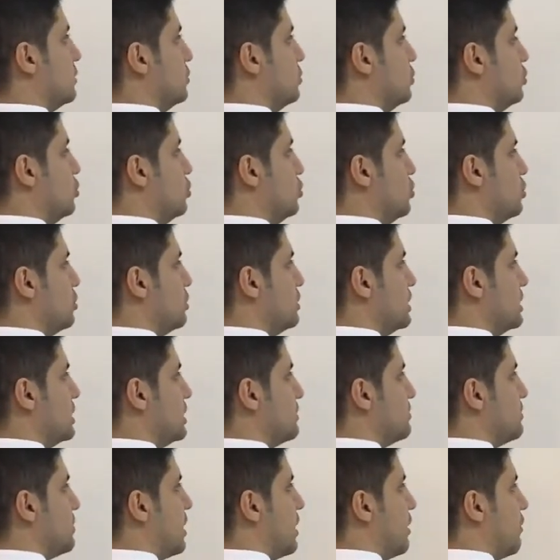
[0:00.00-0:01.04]
2 to the
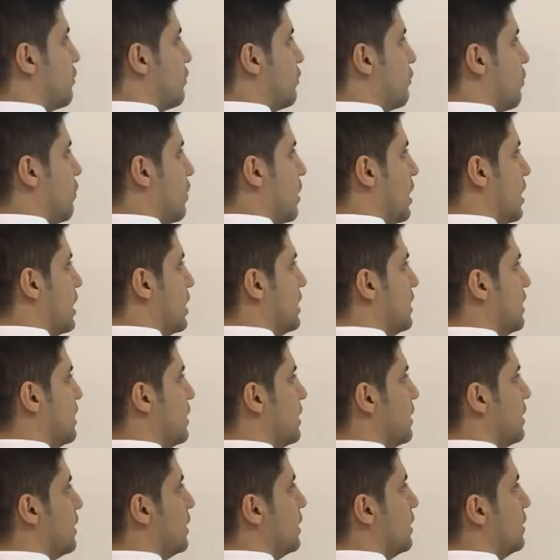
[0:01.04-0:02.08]
power
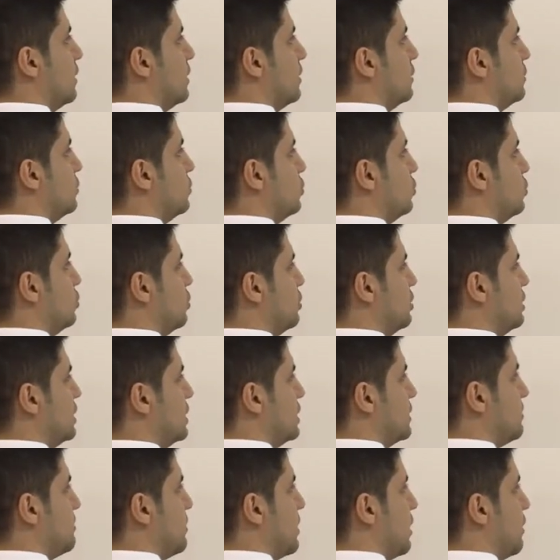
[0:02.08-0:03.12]
1, 2 to
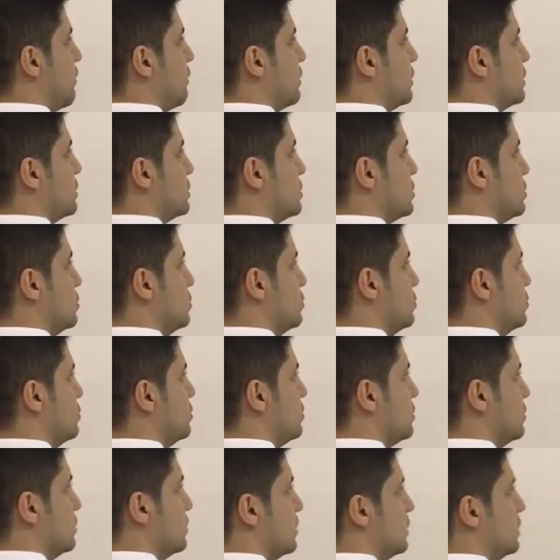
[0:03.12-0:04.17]
the power
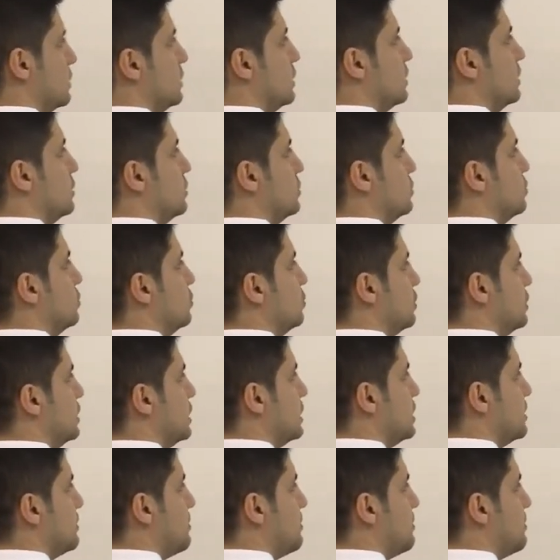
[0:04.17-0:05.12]
2, 2 to the